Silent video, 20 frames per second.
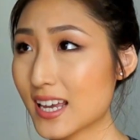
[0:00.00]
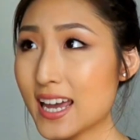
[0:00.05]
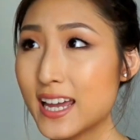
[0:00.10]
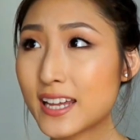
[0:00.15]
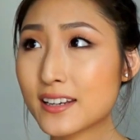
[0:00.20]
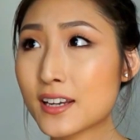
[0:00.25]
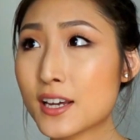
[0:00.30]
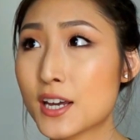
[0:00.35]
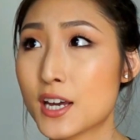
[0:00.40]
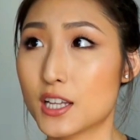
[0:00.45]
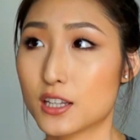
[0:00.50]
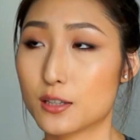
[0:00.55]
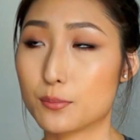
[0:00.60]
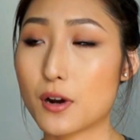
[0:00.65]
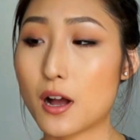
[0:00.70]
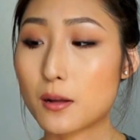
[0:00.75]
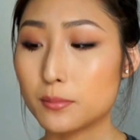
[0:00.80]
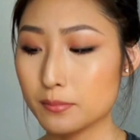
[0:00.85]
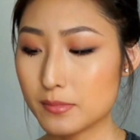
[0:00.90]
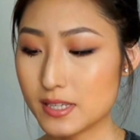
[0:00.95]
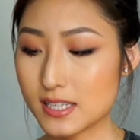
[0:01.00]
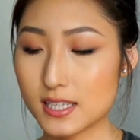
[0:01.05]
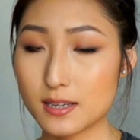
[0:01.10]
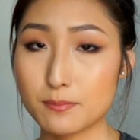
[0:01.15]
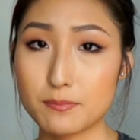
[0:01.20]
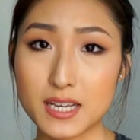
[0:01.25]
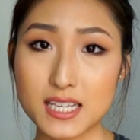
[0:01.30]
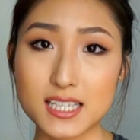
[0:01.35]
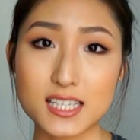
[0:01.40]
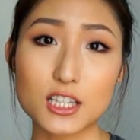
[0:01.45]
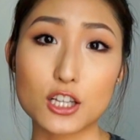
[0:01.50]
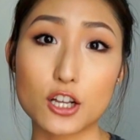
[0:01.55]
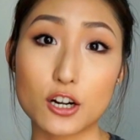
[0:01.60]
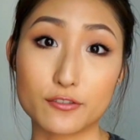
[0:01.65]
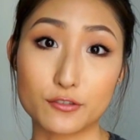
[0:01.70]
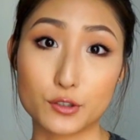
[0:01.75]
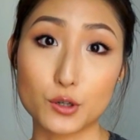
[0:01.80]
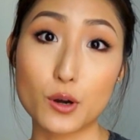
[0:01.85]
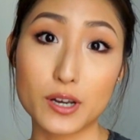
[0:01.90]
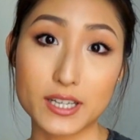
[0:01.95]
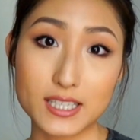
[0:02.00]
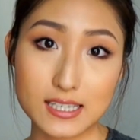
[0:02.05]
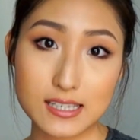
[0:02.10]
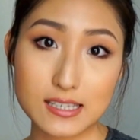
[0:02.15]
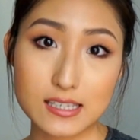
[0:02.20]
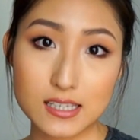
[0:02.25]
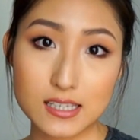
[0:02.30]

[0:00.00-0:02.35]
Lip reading: And the problem is it makes a lot of noise